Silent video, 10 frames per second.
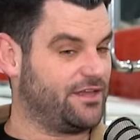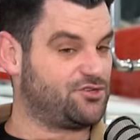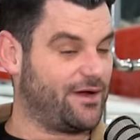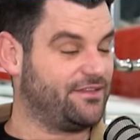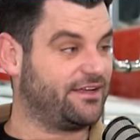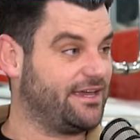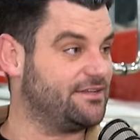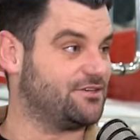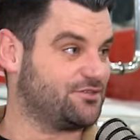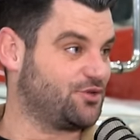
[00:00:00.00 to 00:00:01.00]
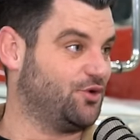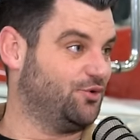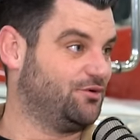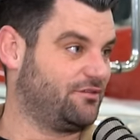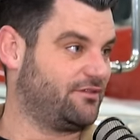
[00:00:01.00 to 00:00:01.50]
Well, they train the kids at
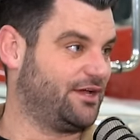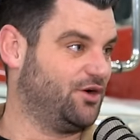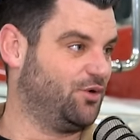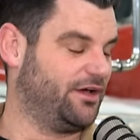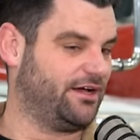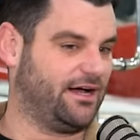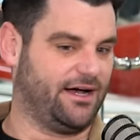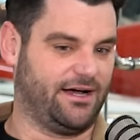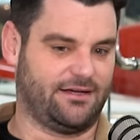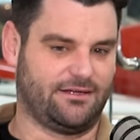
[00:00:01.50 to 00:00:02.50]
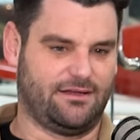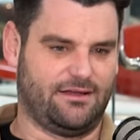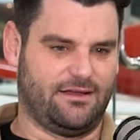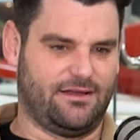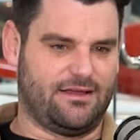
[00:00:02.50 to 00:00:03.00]
school. They call it
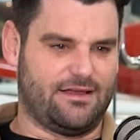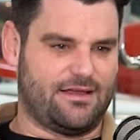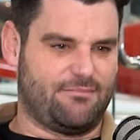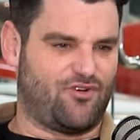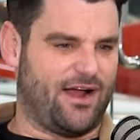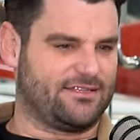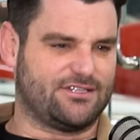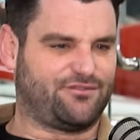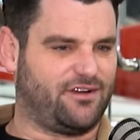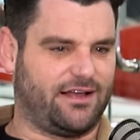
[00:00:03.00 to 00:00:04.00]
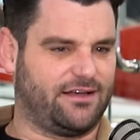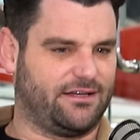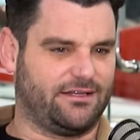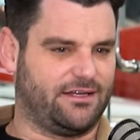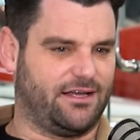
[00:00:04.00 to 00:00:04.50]
practice for like
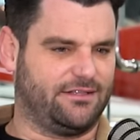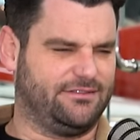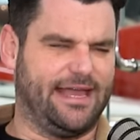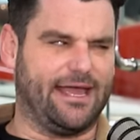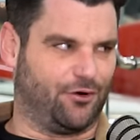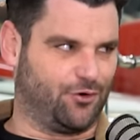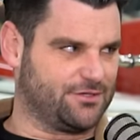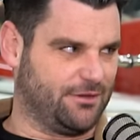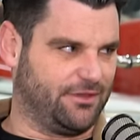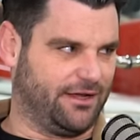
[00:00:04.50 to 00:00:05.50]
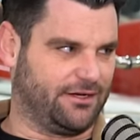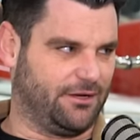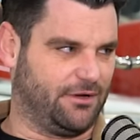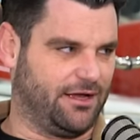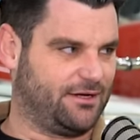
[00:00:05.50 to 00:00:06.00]
a deer or something. And
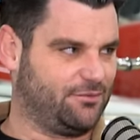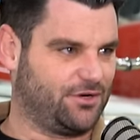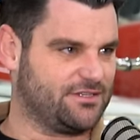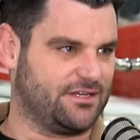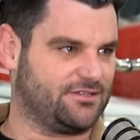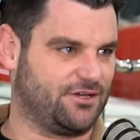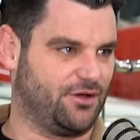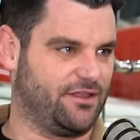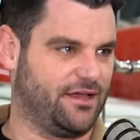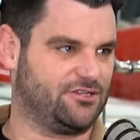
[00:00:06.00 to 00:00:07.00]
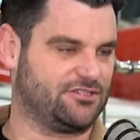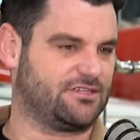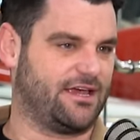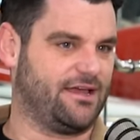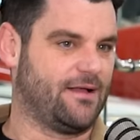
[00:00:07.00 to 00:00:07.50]
I'm like, what is this? So they just
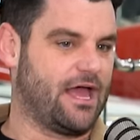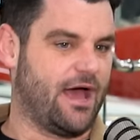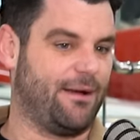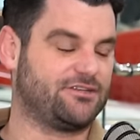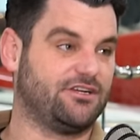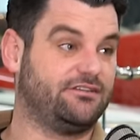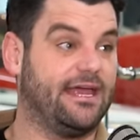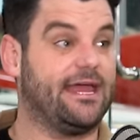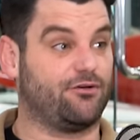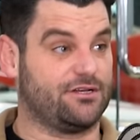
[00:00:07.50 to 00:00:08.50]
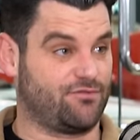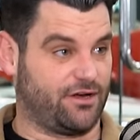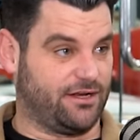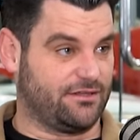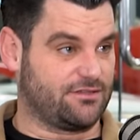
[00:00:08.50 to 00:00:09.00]
say, imagine a deer is
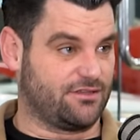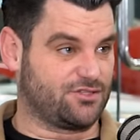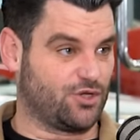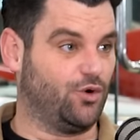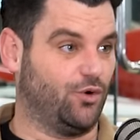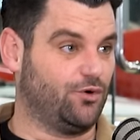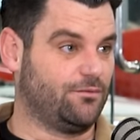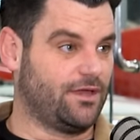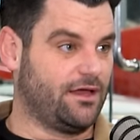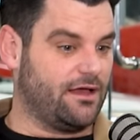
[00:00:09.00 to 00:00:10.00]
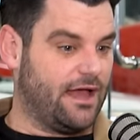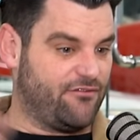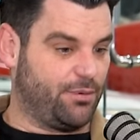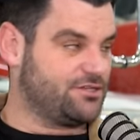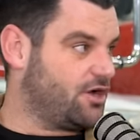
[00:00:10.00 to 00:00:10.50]
running into the school.
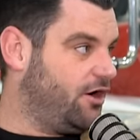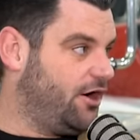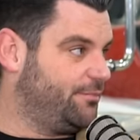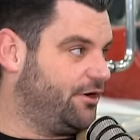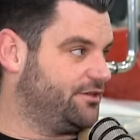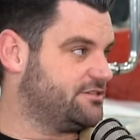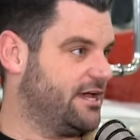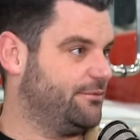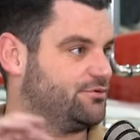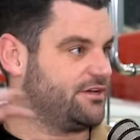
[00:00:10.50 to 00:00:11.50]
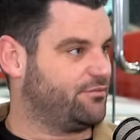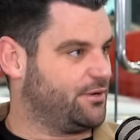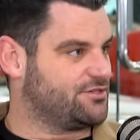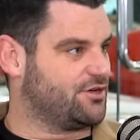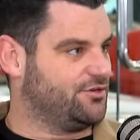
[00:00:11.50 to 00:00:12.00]
Everybody's got to hide behind the tables.
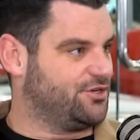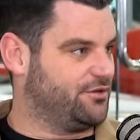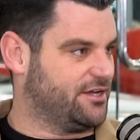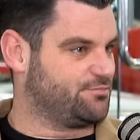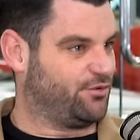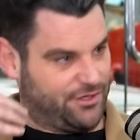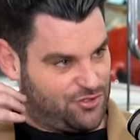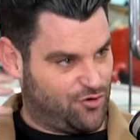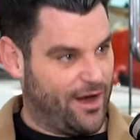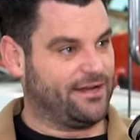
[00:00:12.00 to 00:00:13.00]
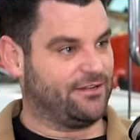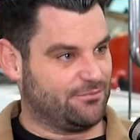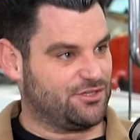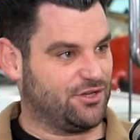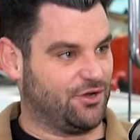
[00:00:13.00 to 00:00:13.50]
Everybody's got to do this. What they're training
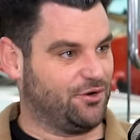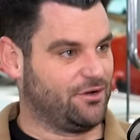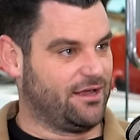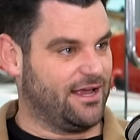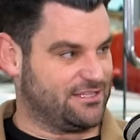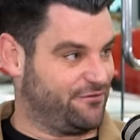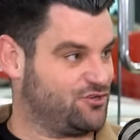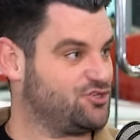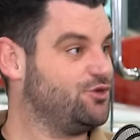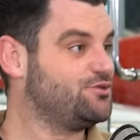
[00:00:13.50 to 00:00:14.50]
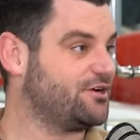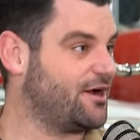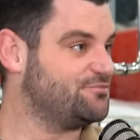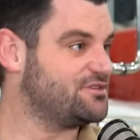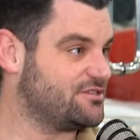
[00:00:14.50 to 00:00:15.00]
them to do is if a shooter
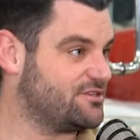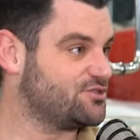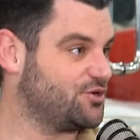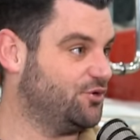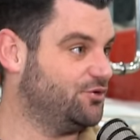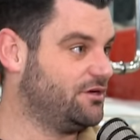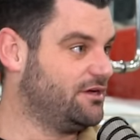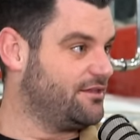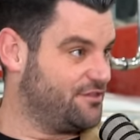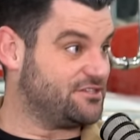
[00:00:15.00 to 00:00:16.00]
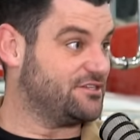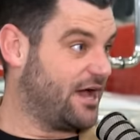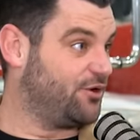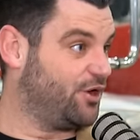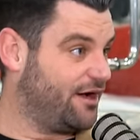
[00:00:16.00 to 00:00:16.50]
comes into the school, this is
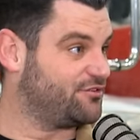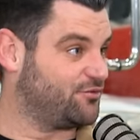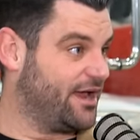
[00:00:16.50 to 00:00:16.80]
how you have to